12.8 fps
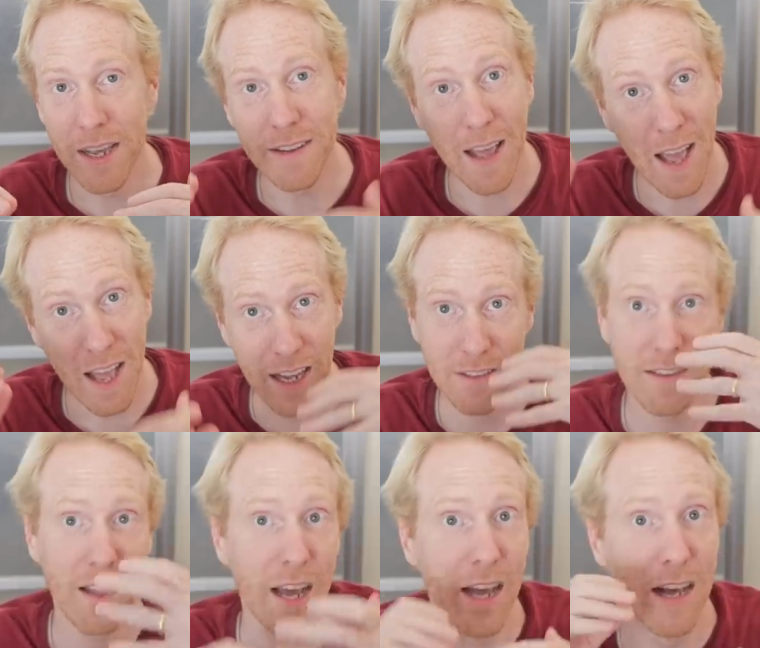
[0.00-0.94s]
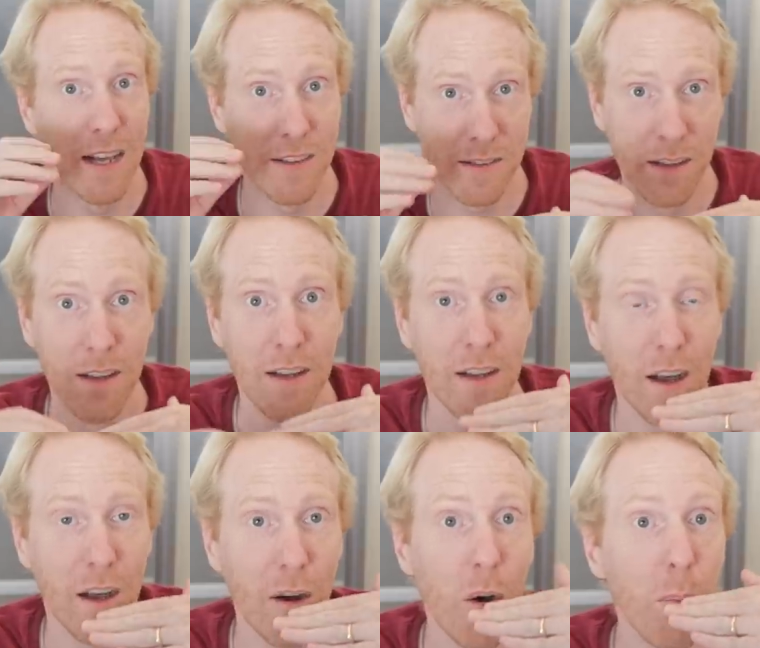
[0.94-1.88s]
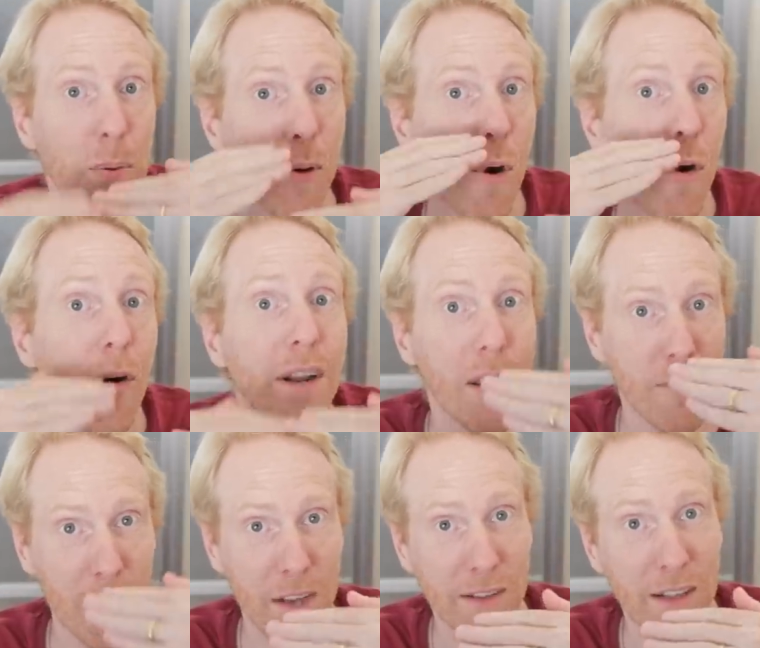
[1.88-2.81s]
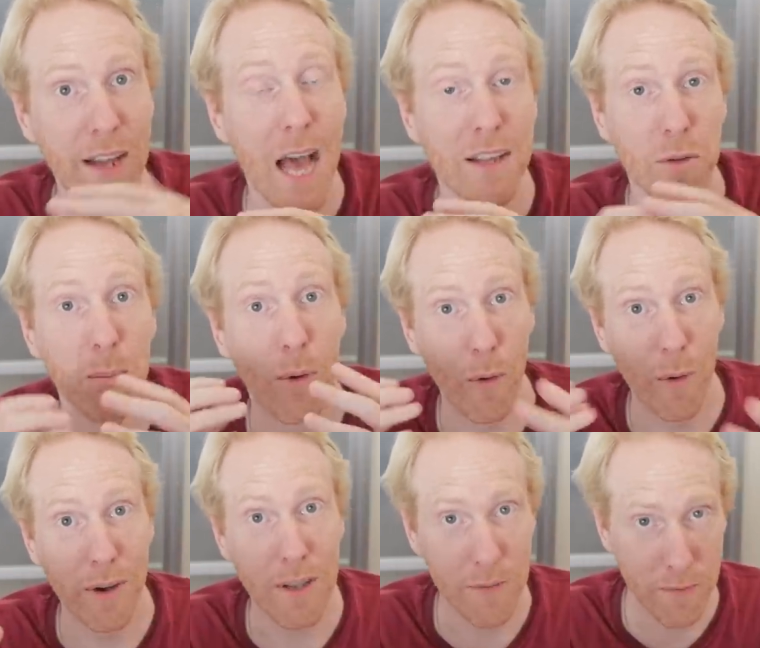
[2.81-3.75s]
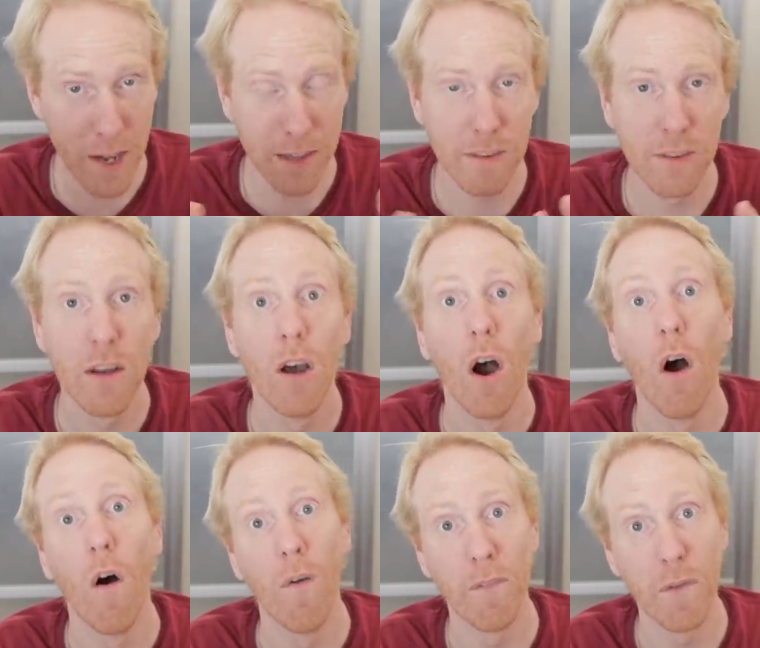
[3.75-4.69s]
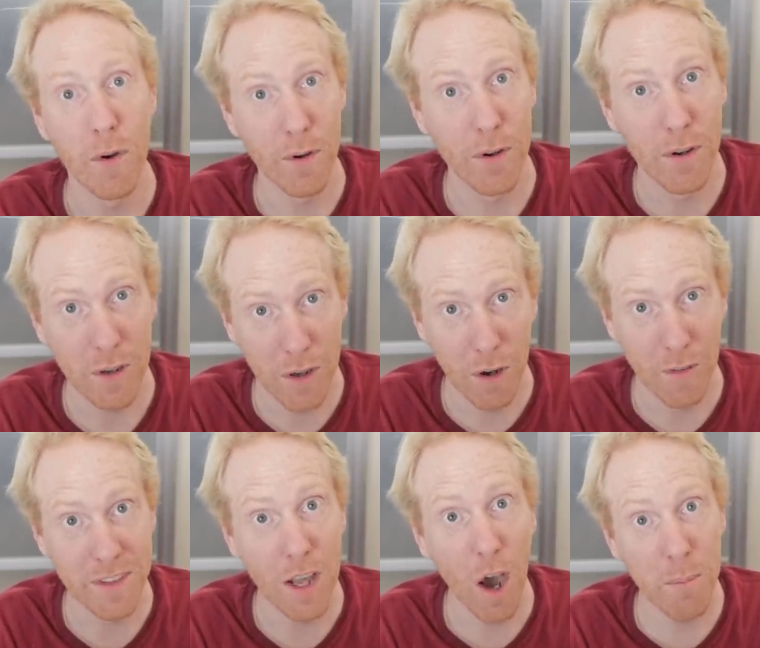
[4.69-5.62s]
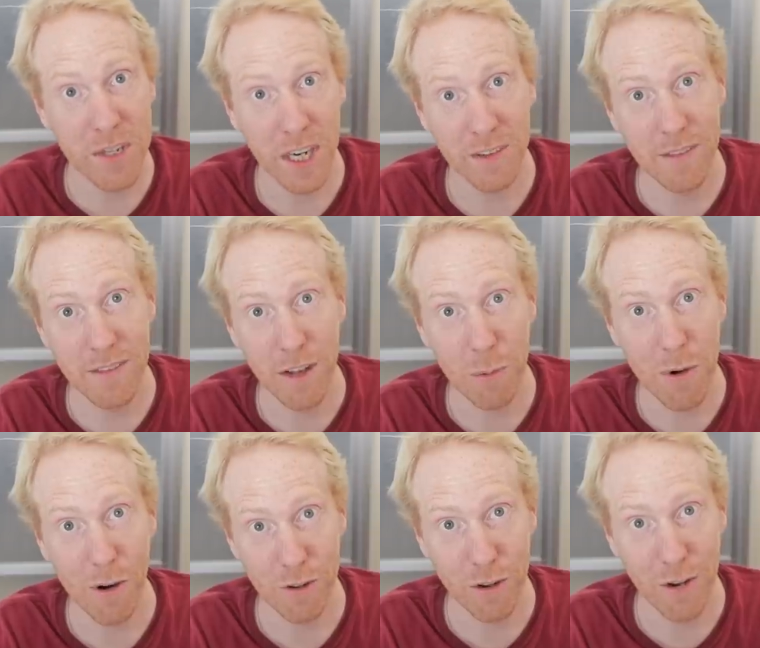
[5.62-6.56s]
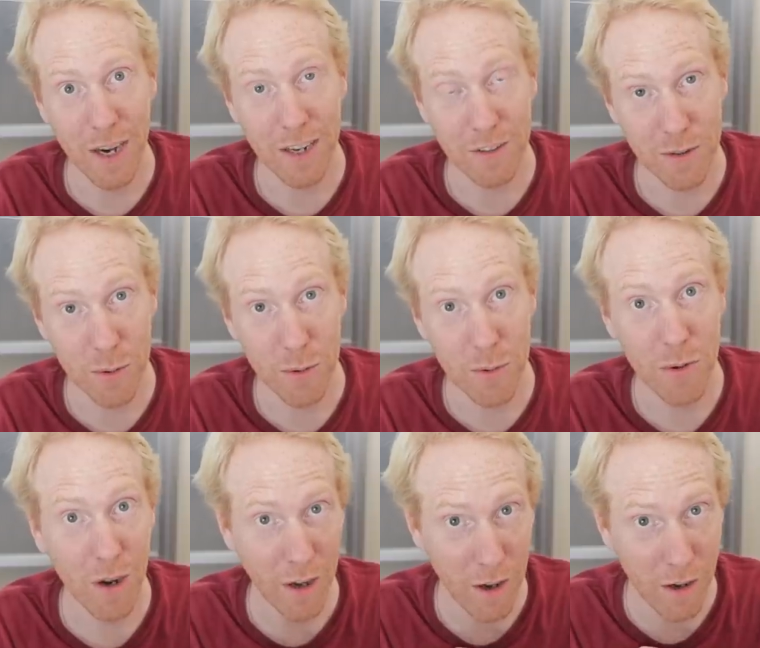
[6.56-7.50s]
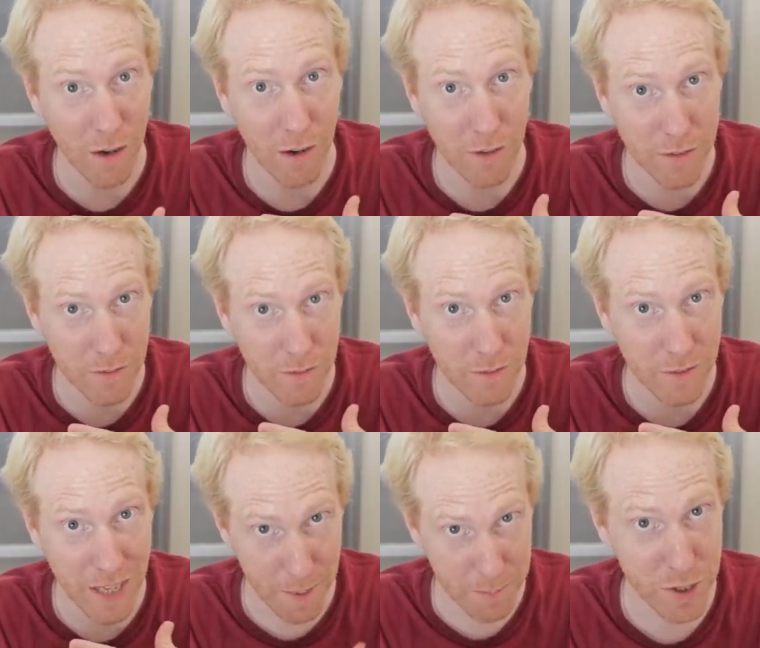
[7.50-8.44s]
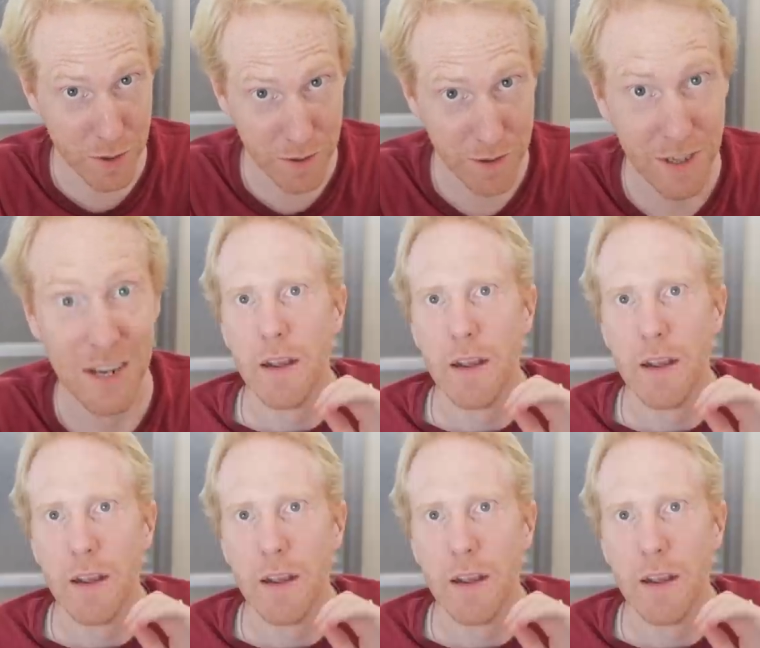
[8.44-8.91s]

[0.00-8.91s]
It acts as a blurring effect. It has a blurring effect on the objects that we are trying to capture.